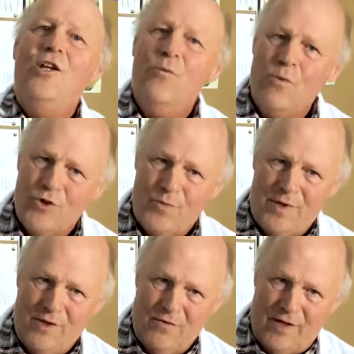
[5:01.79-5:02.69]
you won't
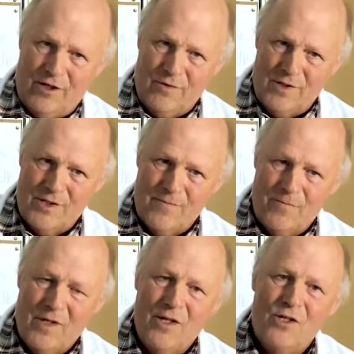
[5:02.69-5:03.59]
spread the virus.
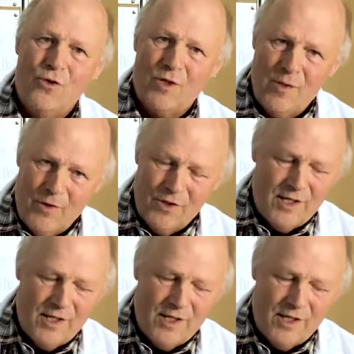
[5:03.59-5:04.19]
So come on